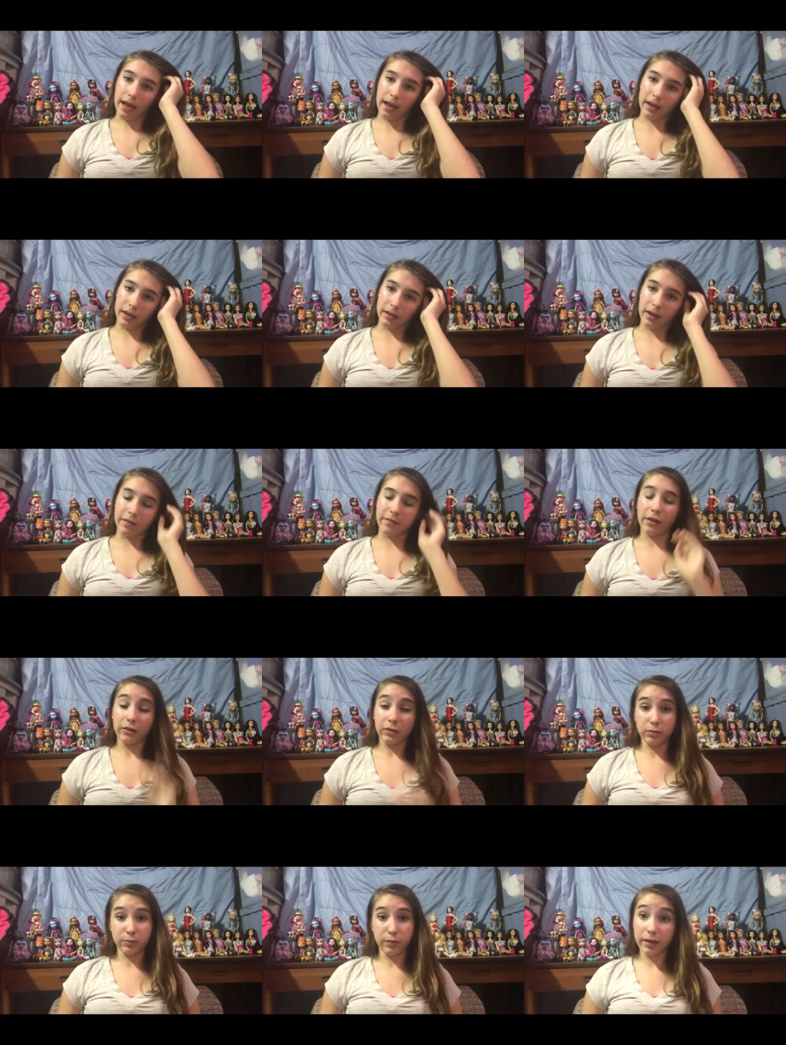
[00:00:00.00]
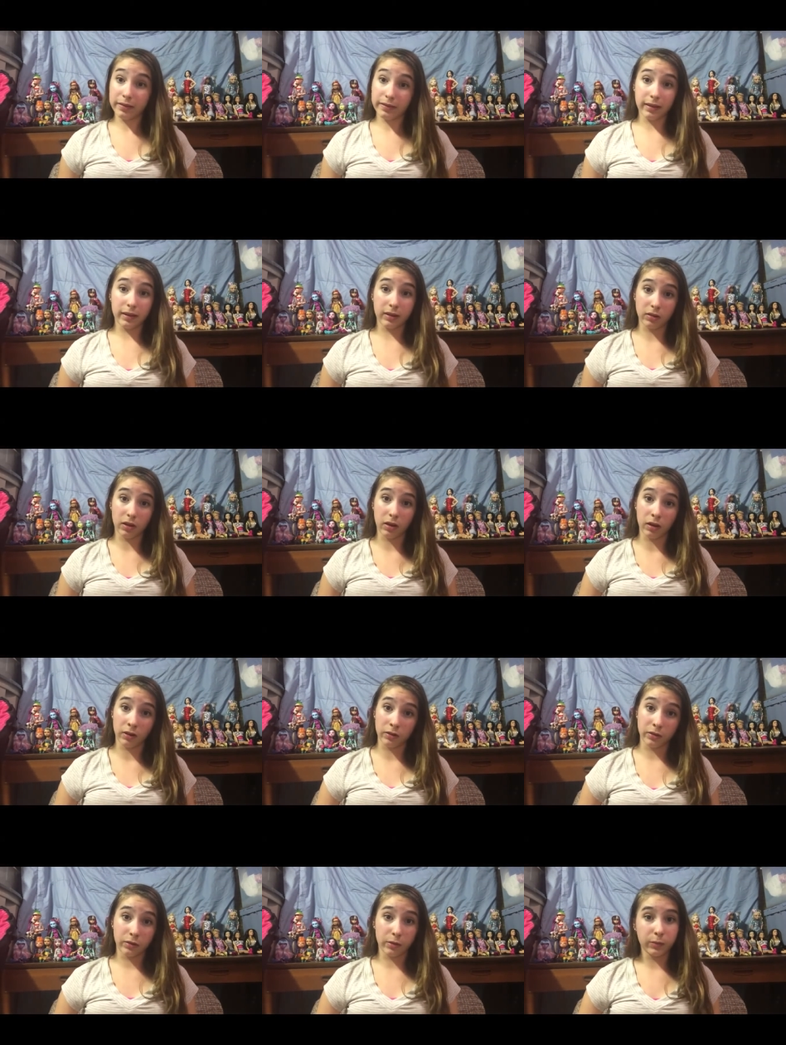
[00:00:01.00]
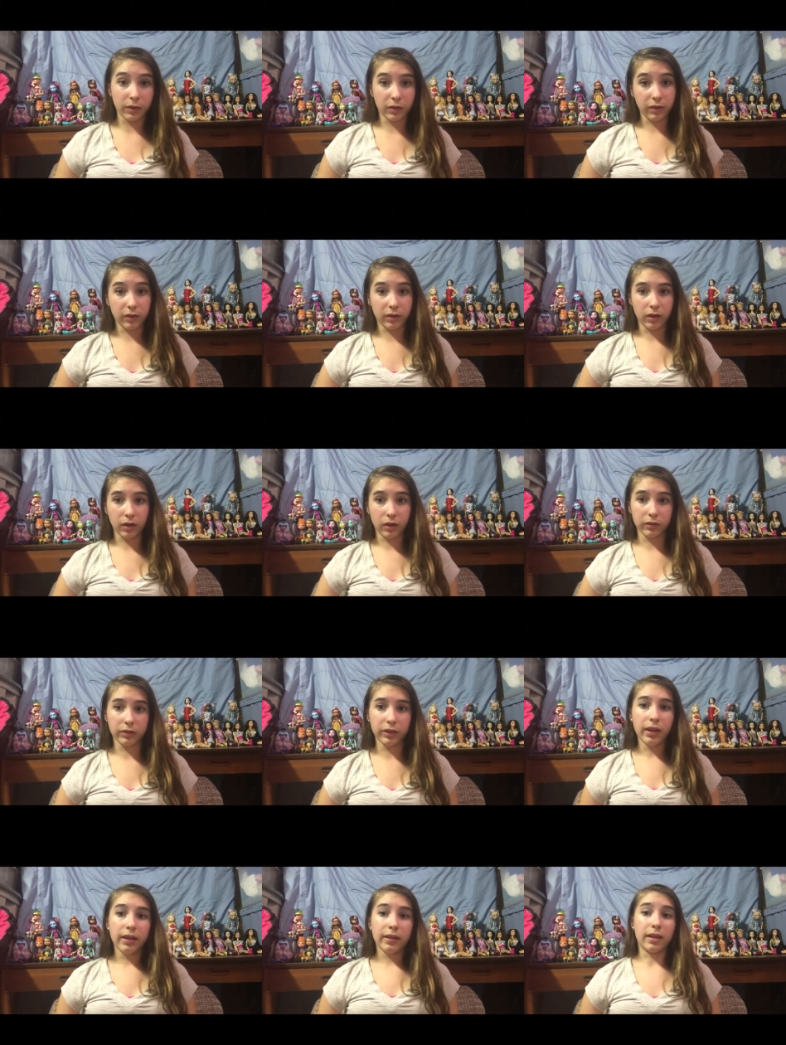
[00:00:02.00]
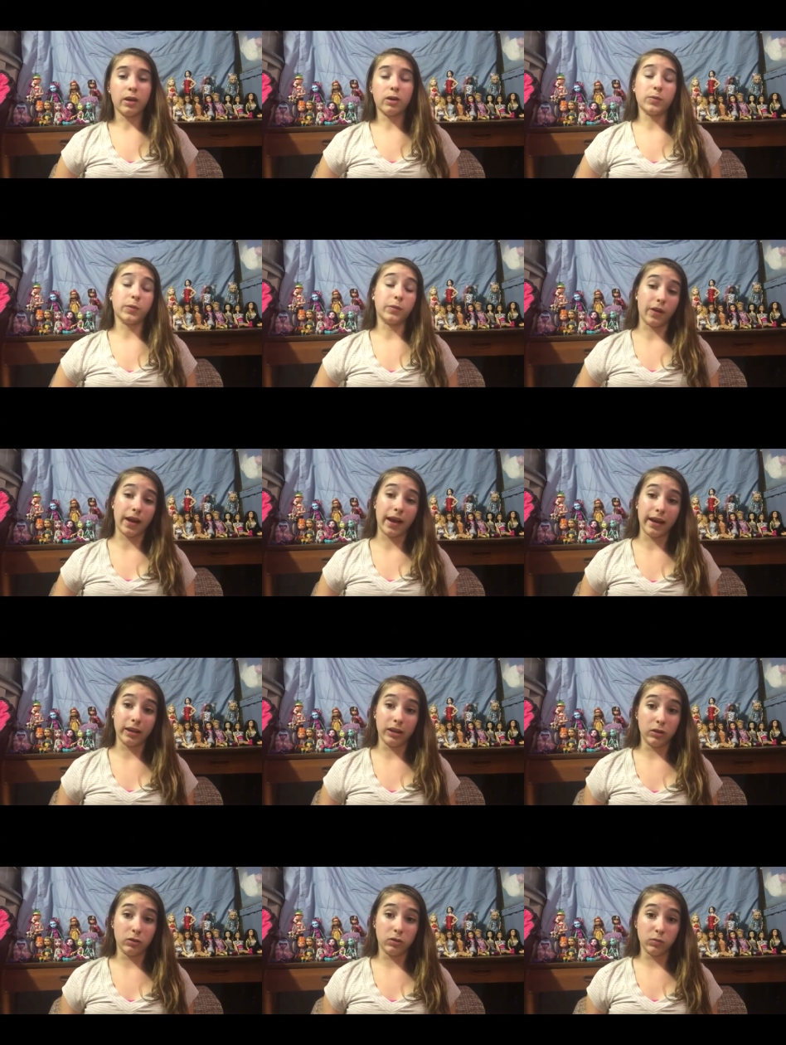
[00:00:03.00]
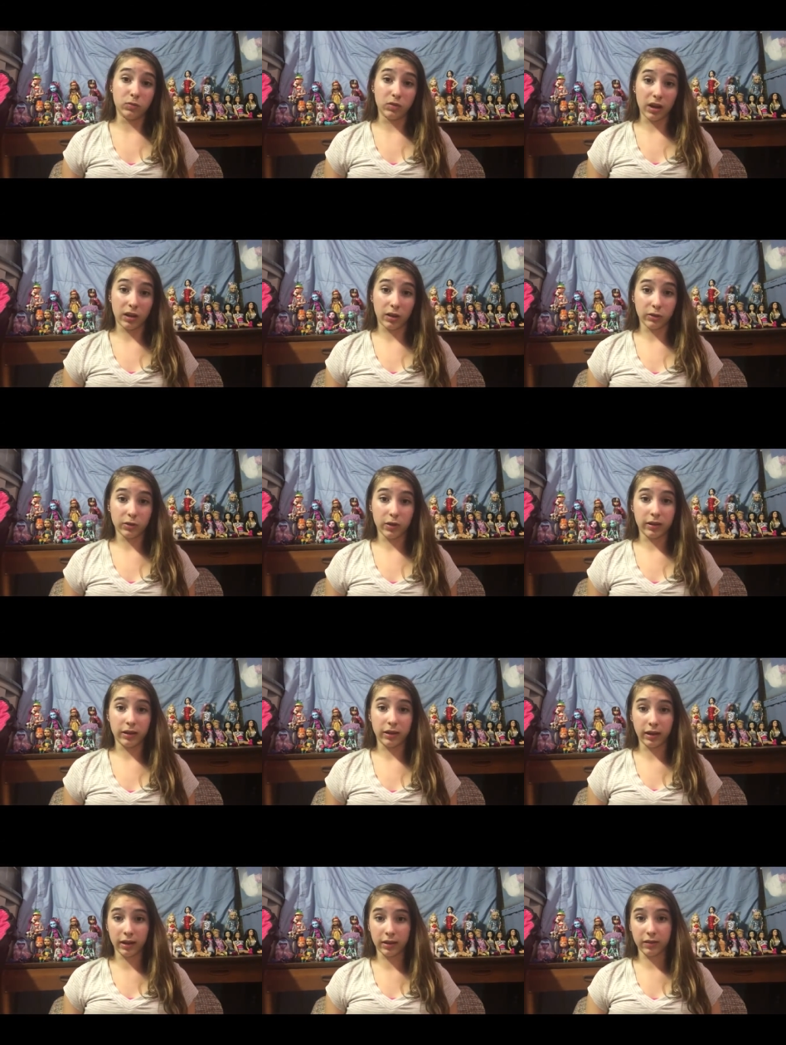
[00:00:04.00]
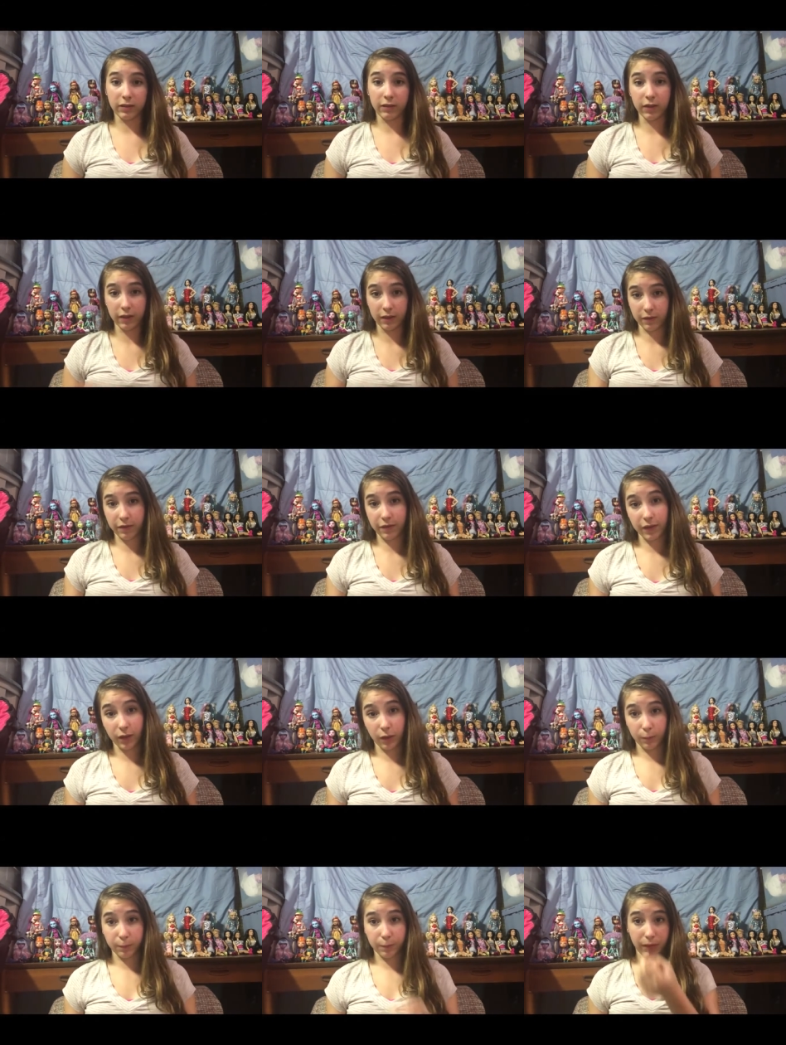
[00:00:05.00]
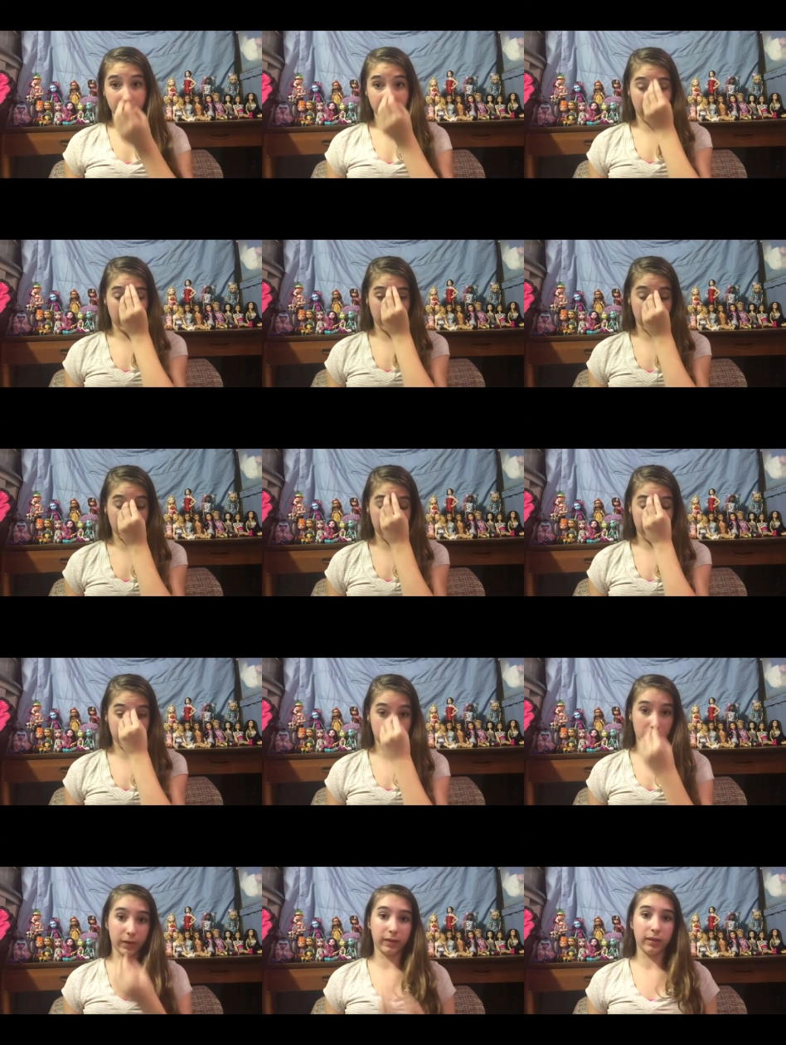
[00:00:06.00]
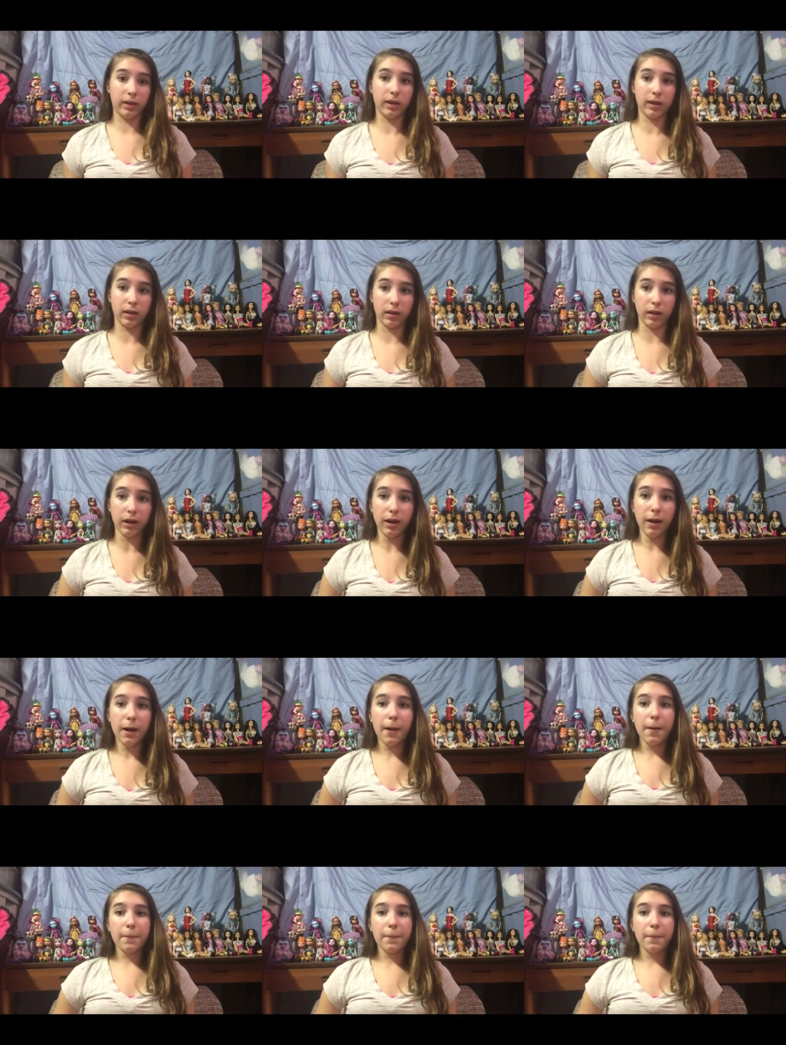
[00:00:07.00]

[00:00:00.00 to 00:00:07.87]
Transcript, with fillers: and I found some My Scene dolls and some Disney dolls. That was before I had a YouTube channel, so I didn't get to film because I only come up twice a year.